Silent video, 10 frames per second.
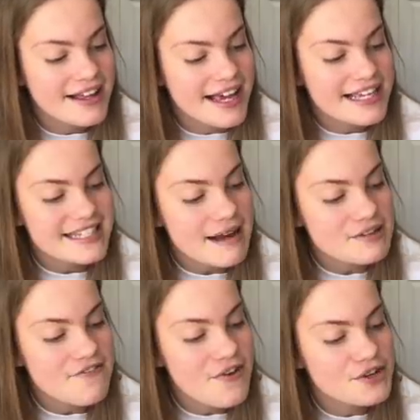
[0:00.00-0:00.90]
He snapped
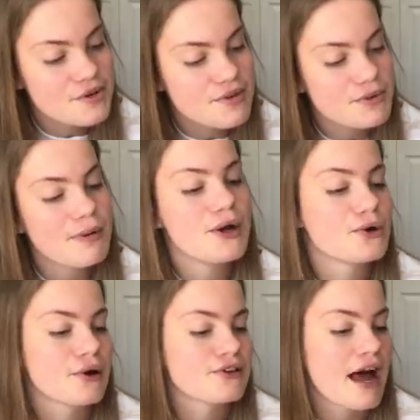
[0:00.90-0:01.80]
a photo with the
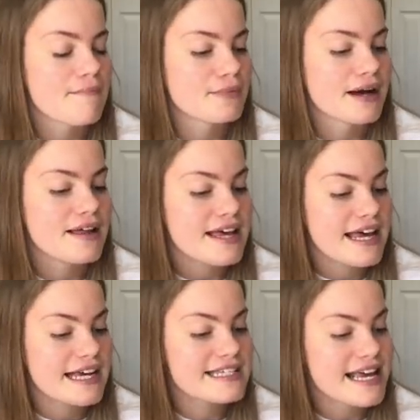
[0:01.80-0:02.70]
Polaroid camera
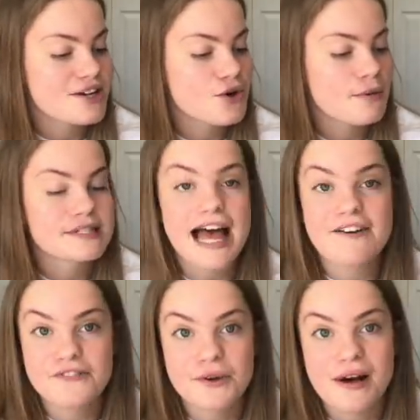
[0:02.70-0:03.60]
he'd taken almost
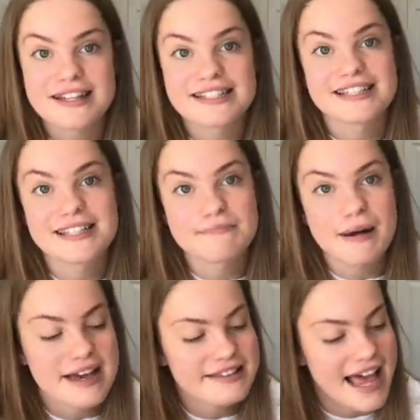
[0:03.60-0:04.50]
everywhere since his
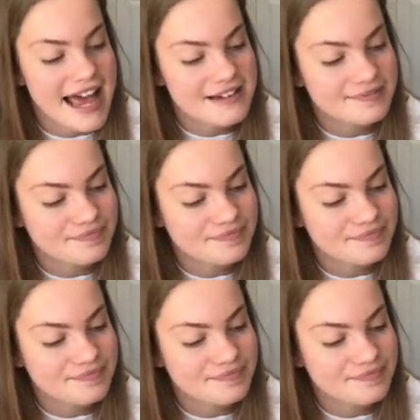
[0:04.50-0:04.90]
birthday.